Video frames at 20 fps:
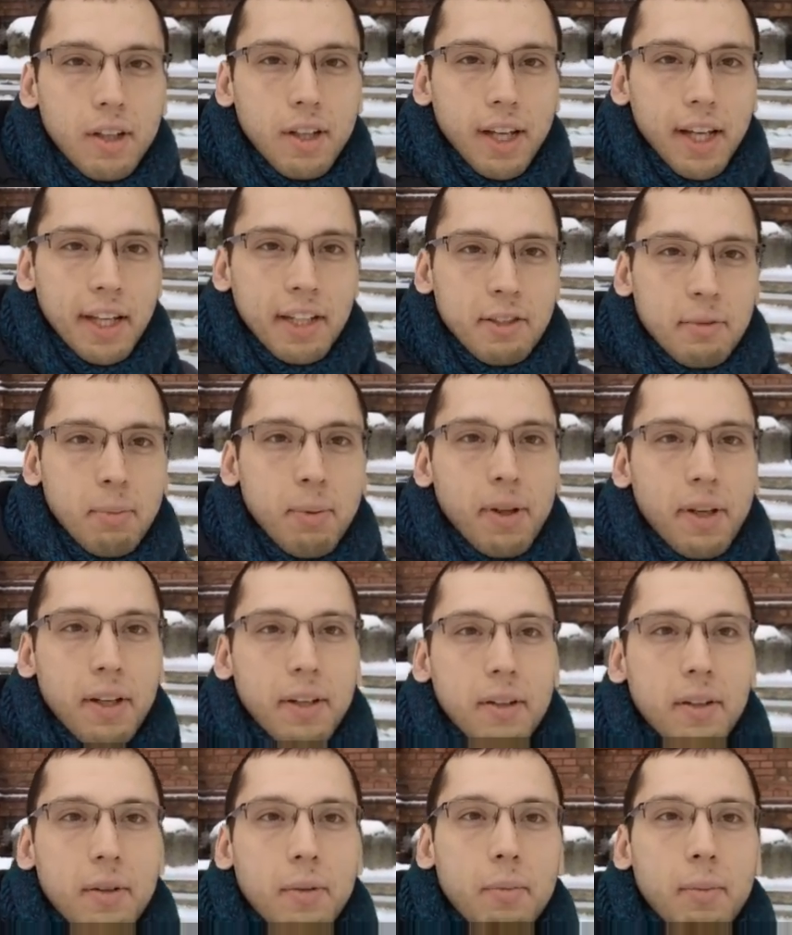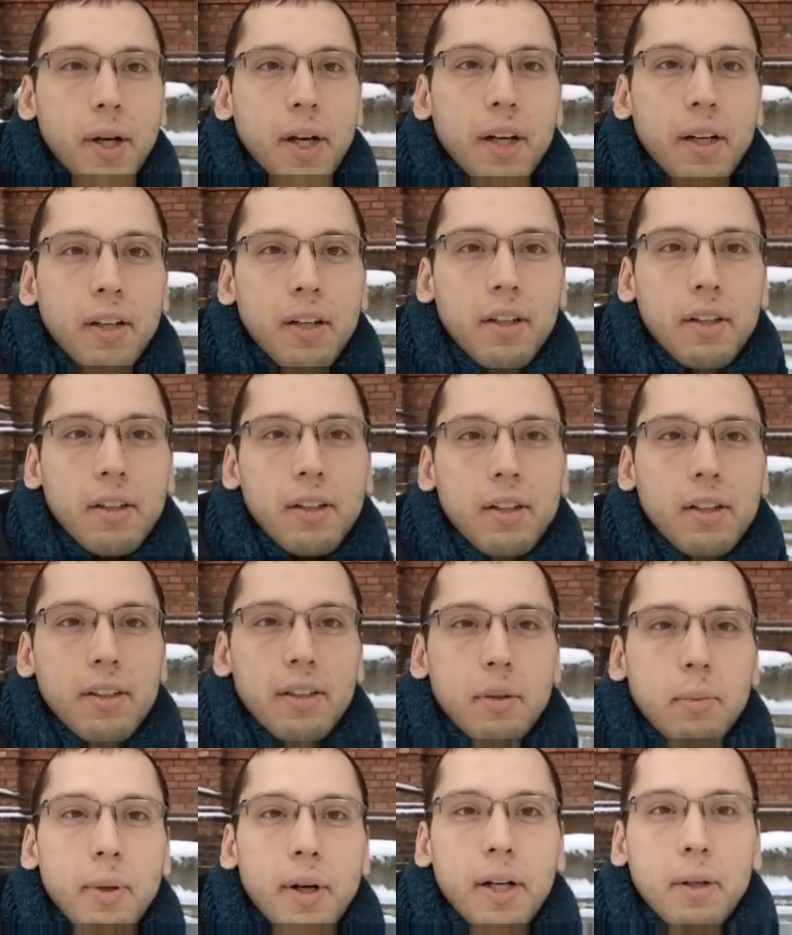explain my
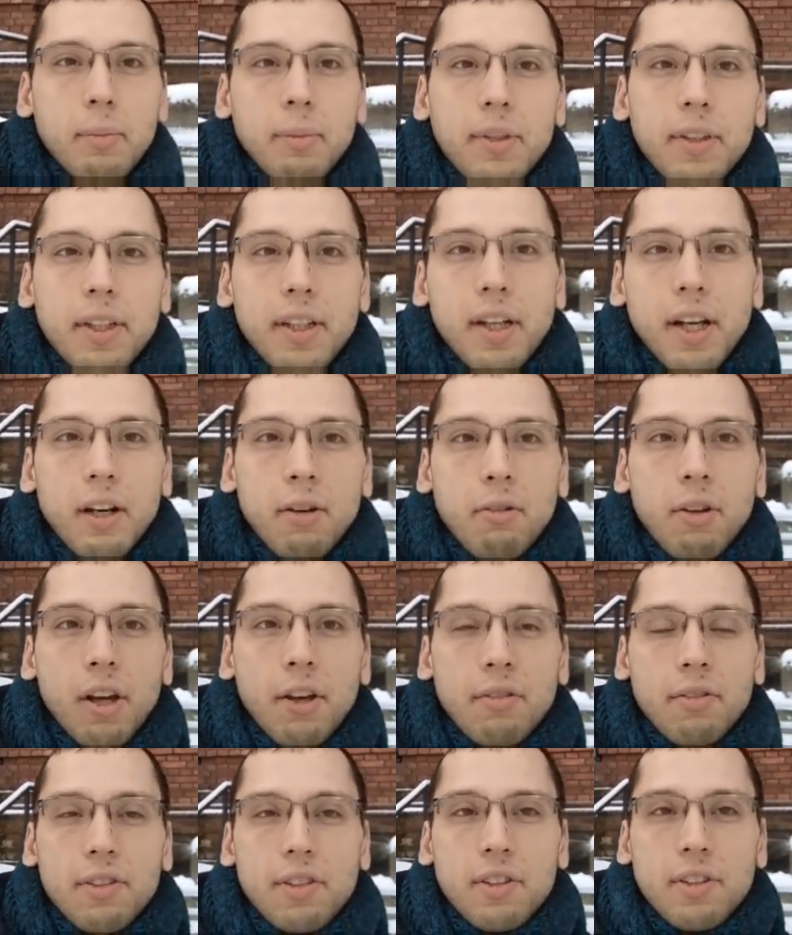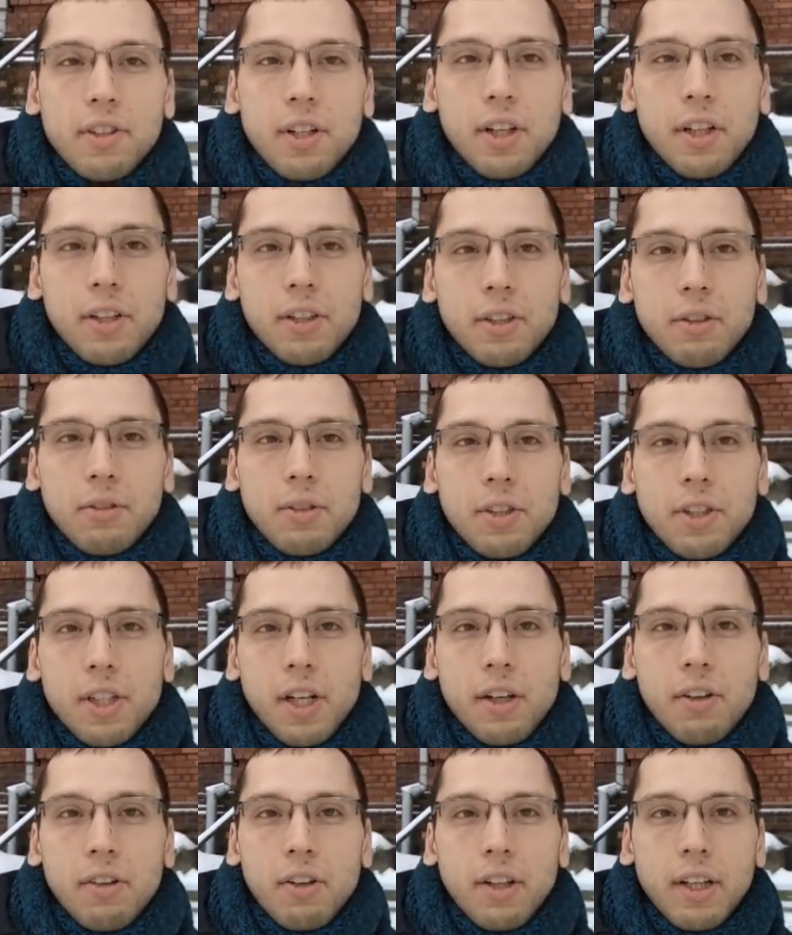department and how life is in Tartu in
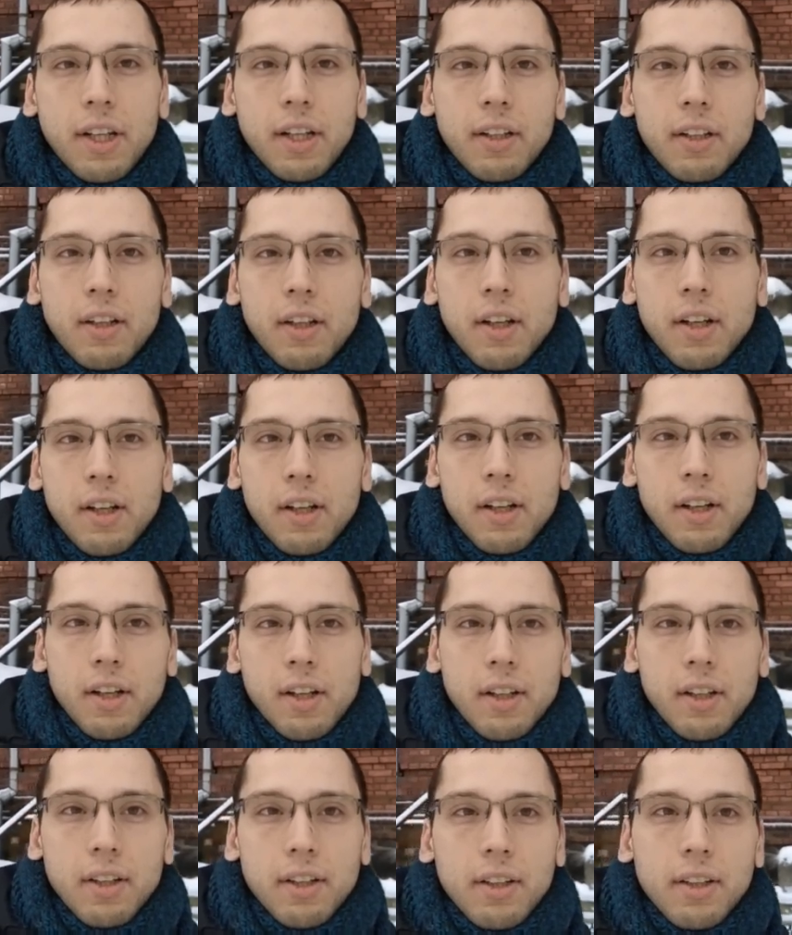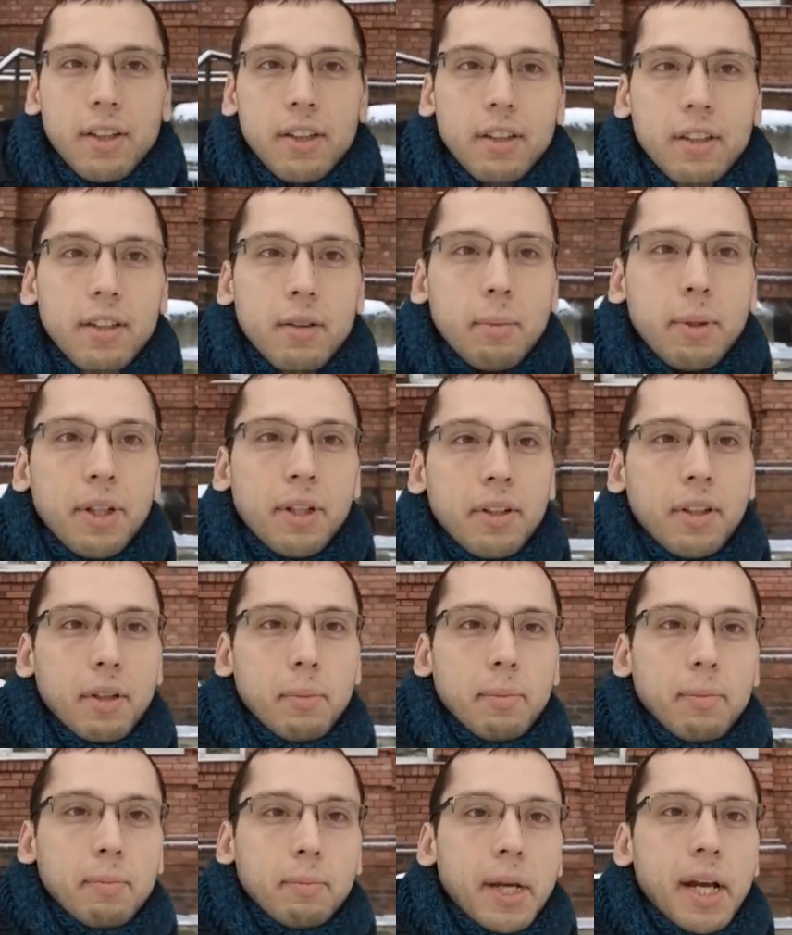general. And the
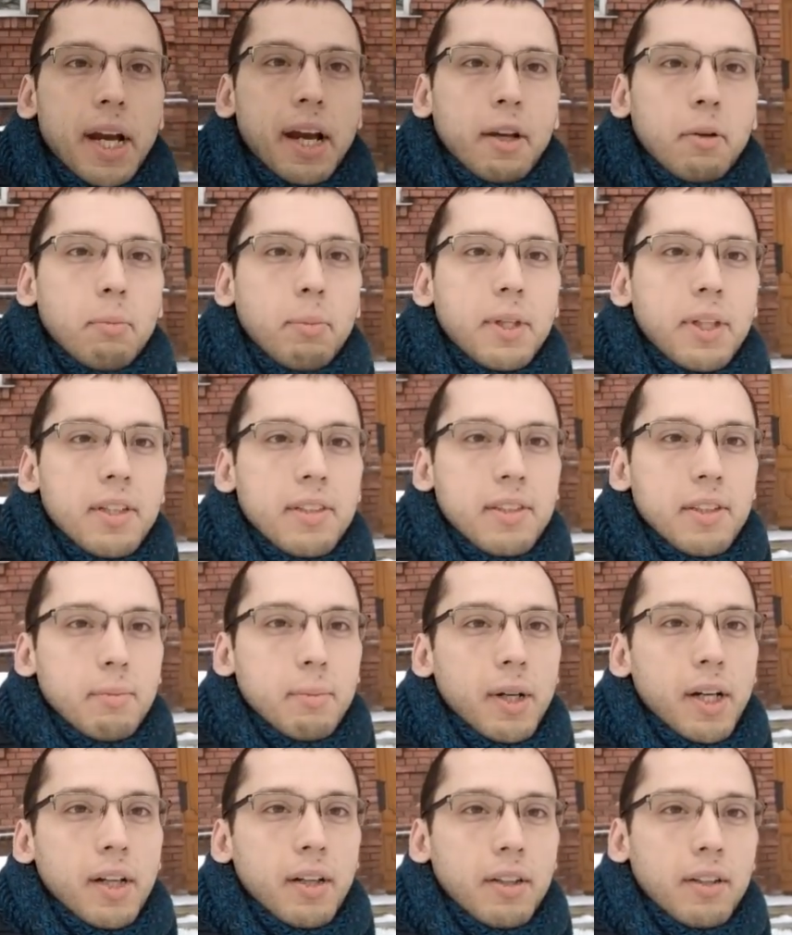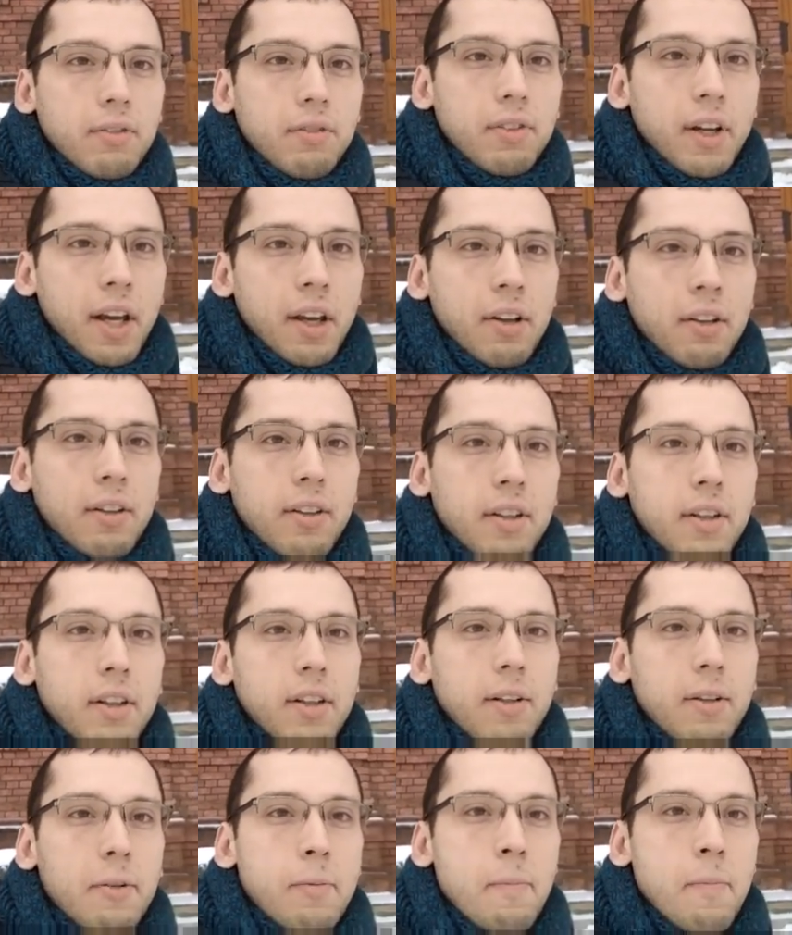building behind me is my faculty,
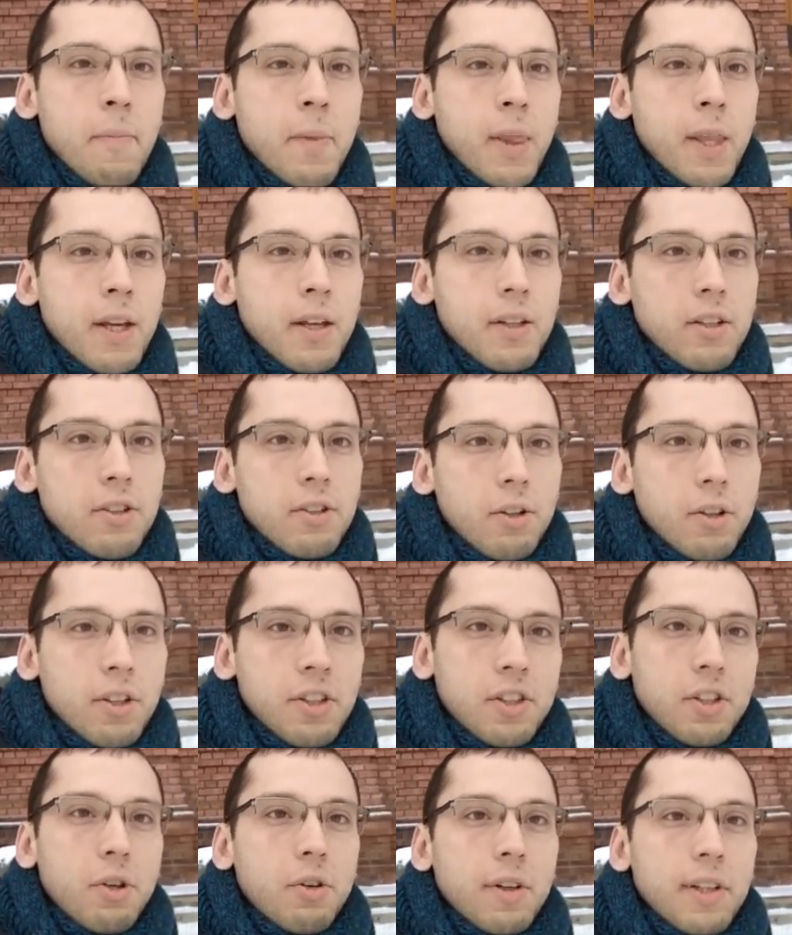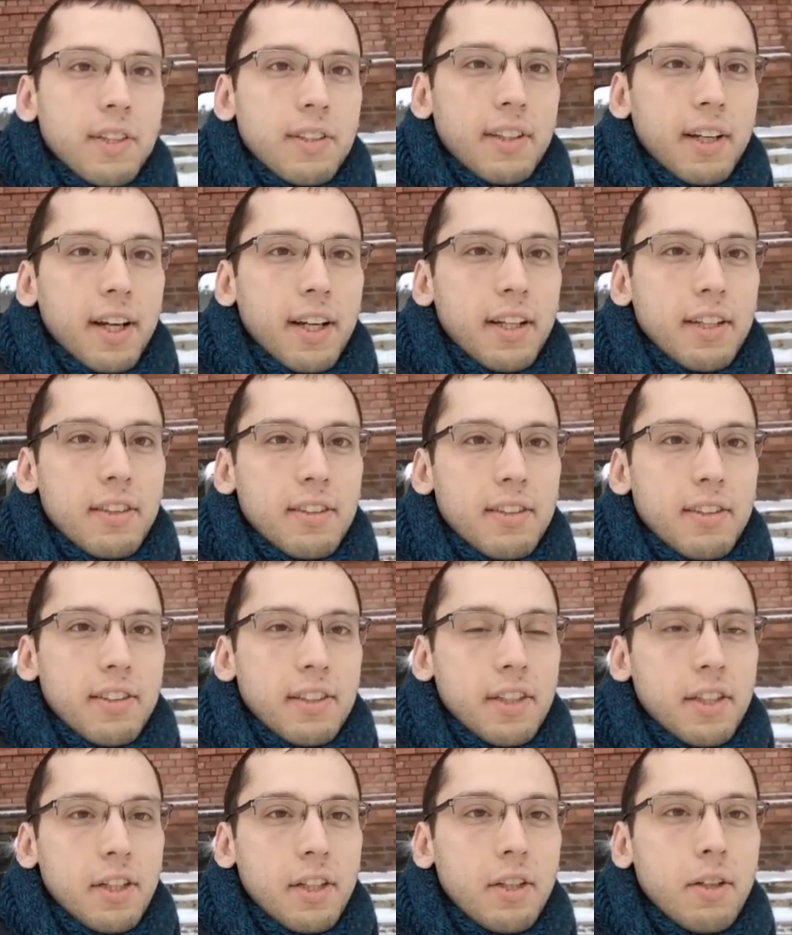so let's go inside and
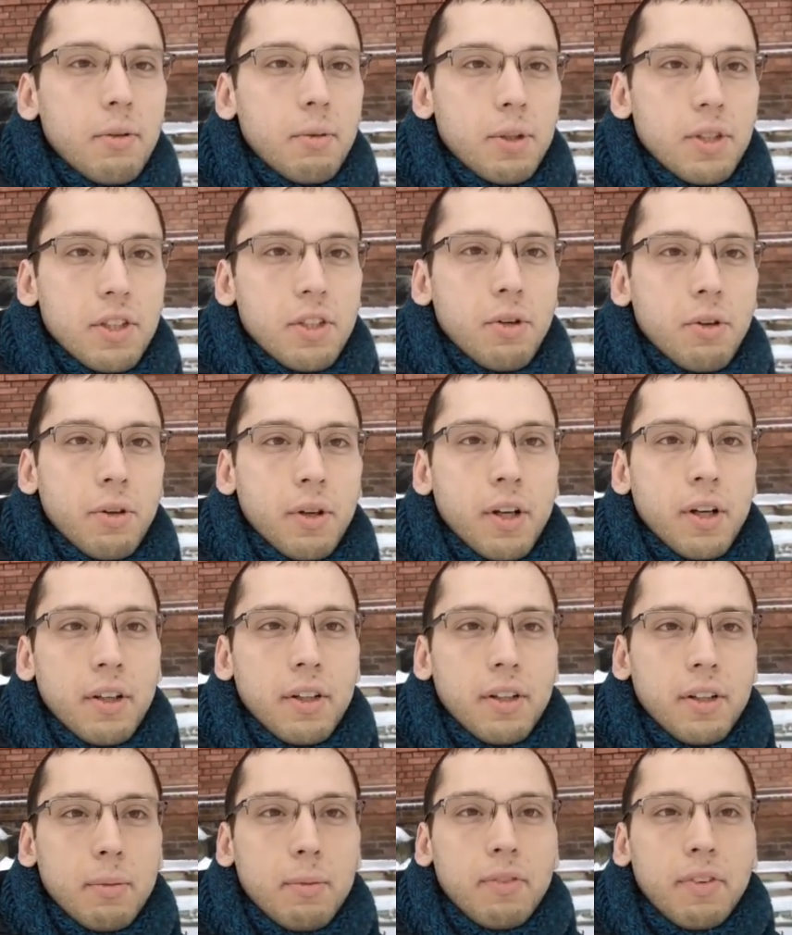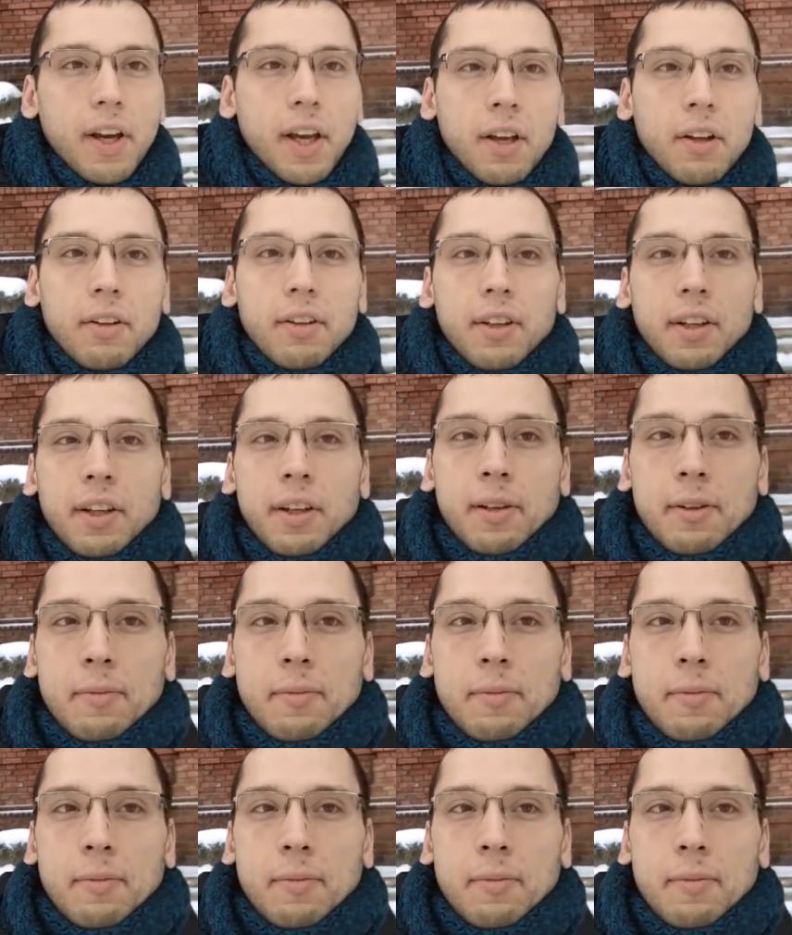see what's going on in the faculty.